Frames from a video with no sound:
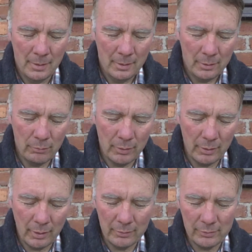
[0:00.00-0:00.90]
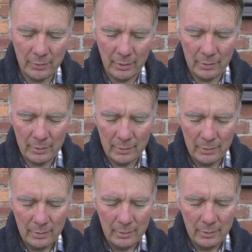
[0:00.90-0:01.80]
you realize that,
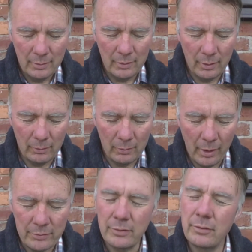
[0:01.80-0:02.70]
as